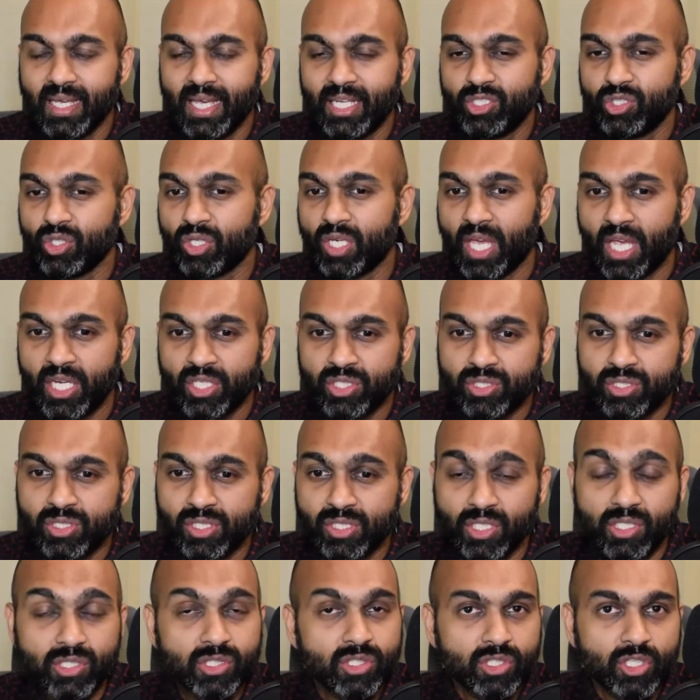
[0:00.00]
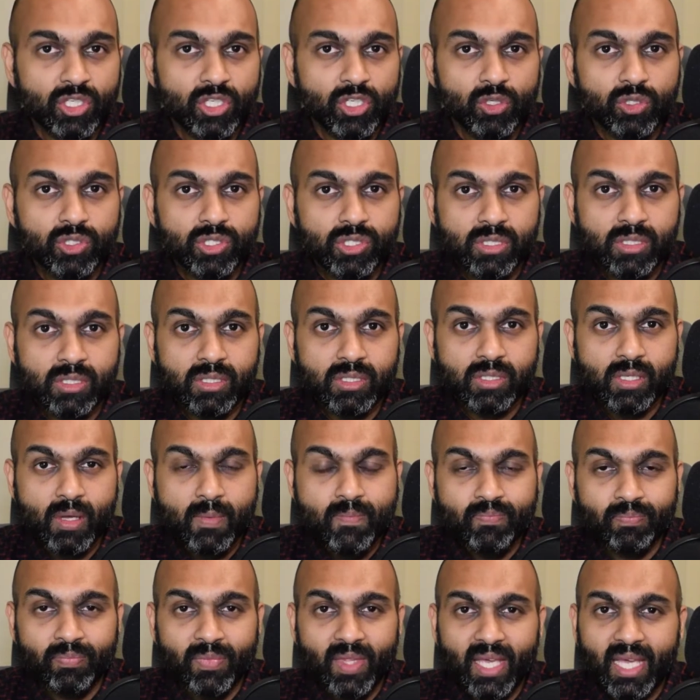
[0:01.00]
educational institutions,
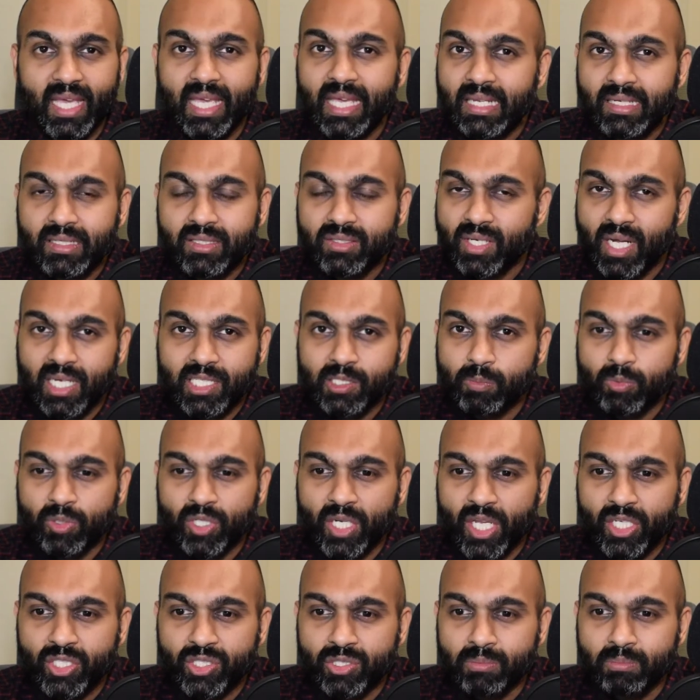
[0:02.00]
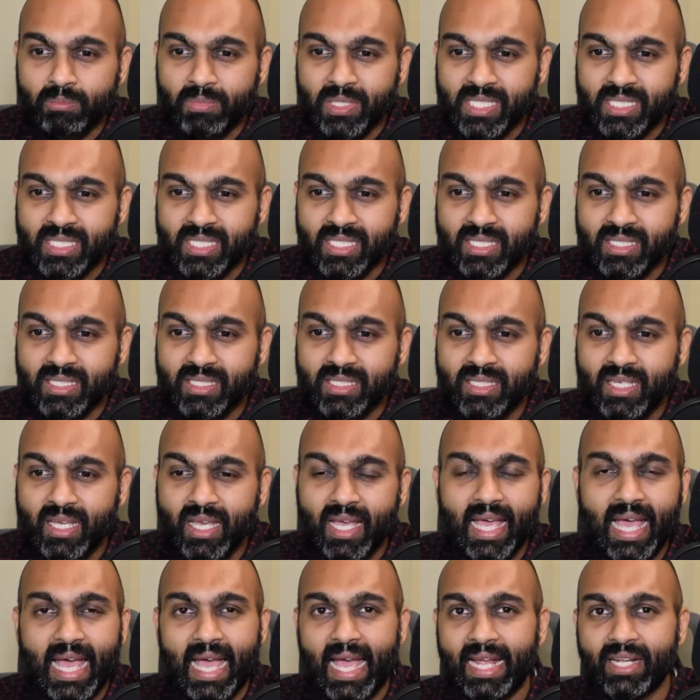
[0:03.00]
in transportation business
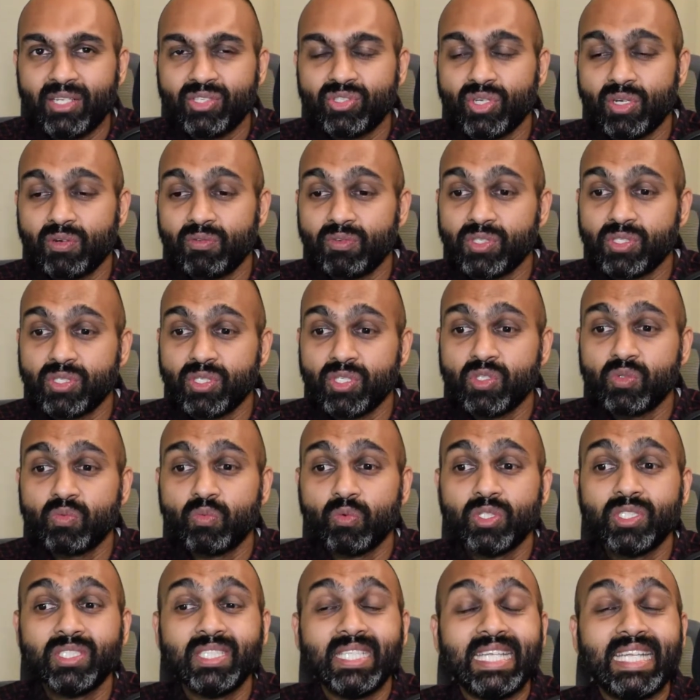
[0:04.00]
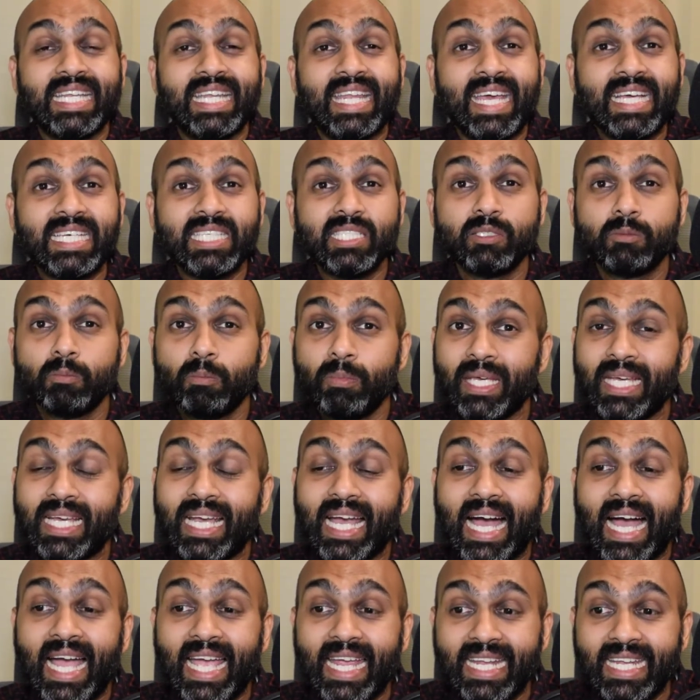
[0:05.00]
and services was the next big
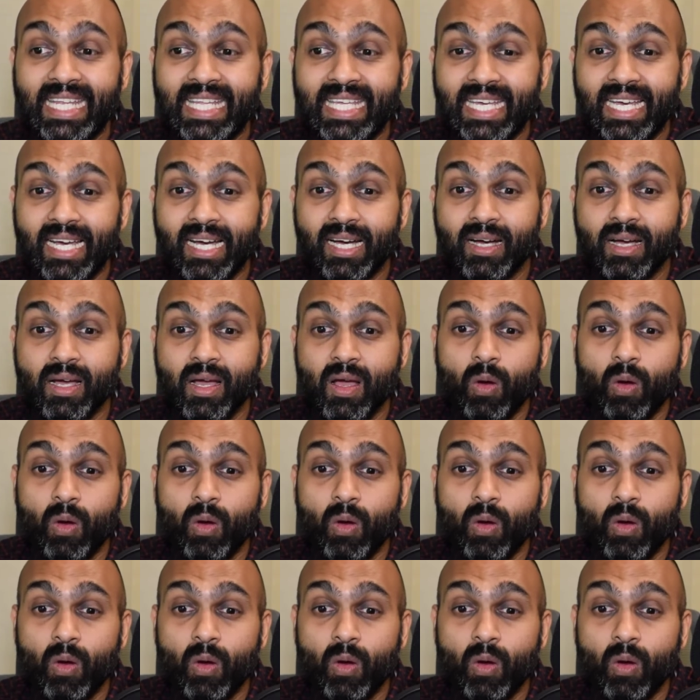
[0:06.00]
idea,